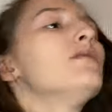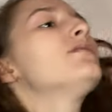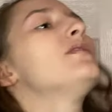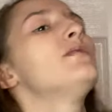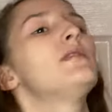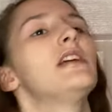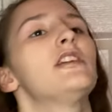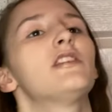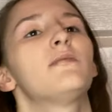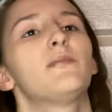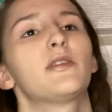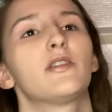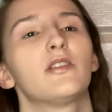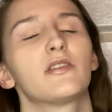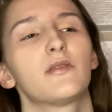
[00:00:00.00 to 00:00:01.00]
foundation
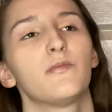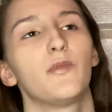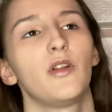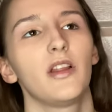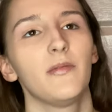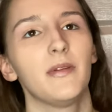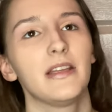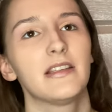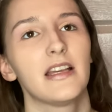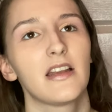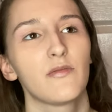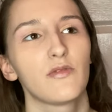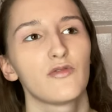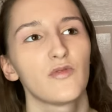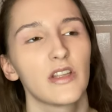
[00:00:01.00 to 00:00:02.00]
because Molly May said it
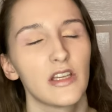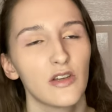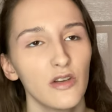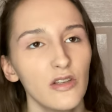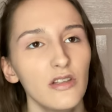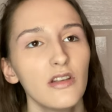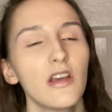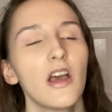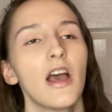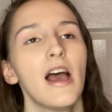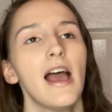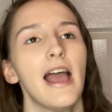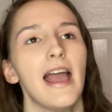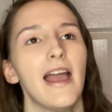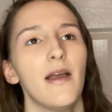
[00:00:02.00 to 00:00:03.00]
was really good.
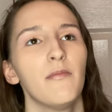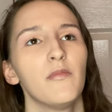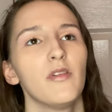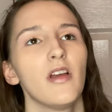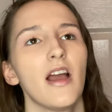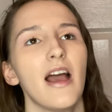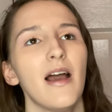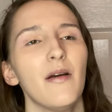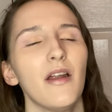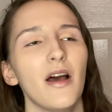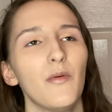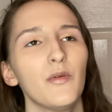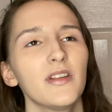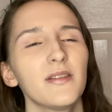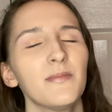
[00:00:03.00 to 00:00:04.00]
I
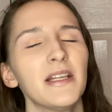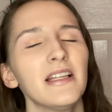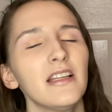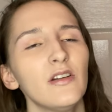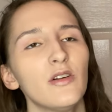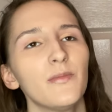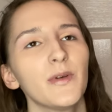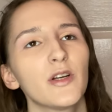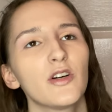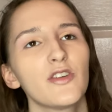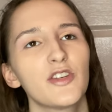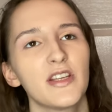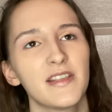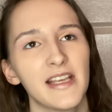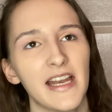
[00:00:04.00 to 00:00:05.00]
was mainly not because
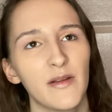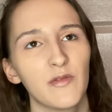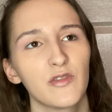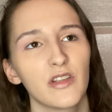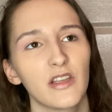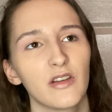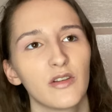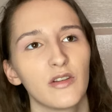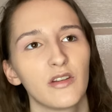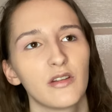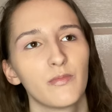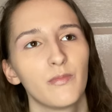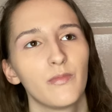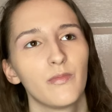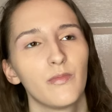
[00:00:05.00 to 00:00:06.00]
she said it was really good,
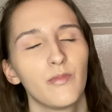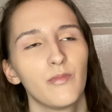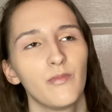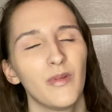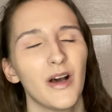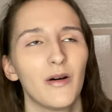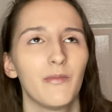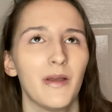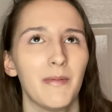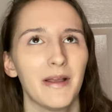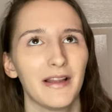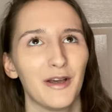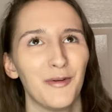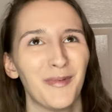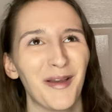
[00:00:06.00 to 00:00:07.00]
well, maybe a
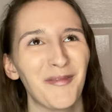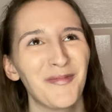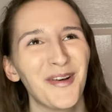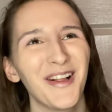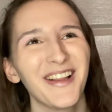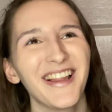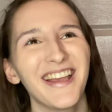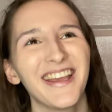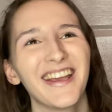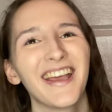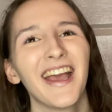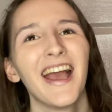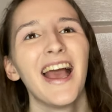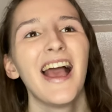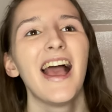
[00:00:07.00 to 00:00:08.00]
little bit, but like,
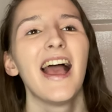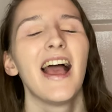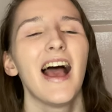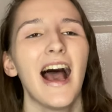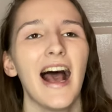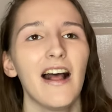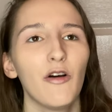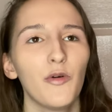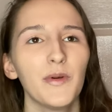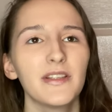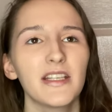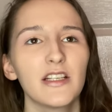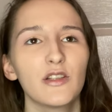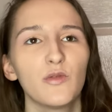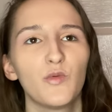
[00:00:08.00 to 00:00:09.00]
I always
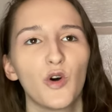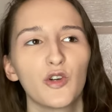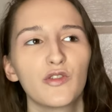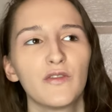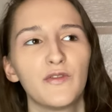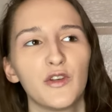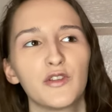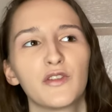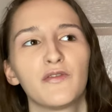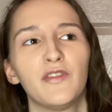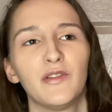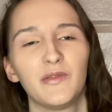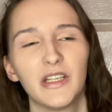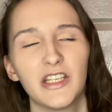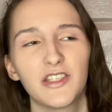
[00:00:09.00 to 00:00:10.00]
like to watch reviews of
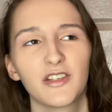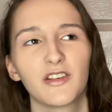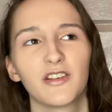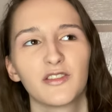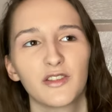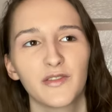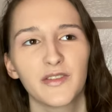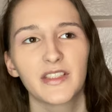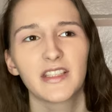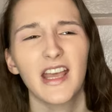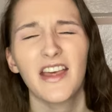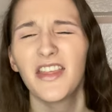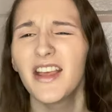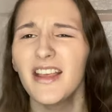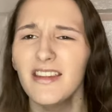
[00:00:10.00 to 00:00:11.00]
foundation because obviously, I
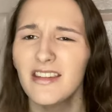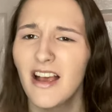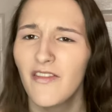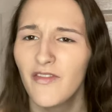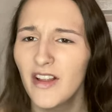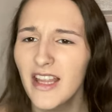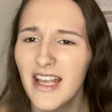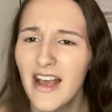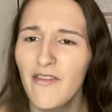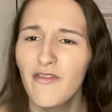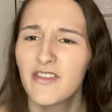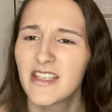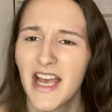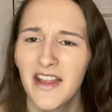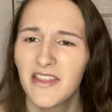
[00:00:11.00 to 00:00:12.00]
feel like I've
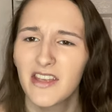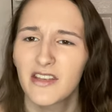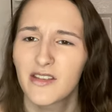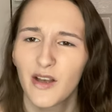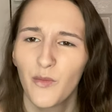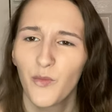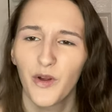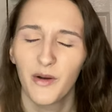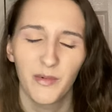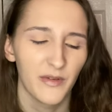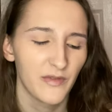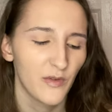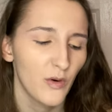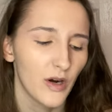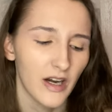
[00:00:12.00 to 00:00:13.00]
said this somewhere
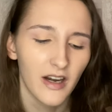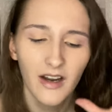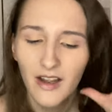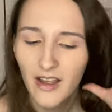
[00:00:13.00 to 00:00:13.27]
before.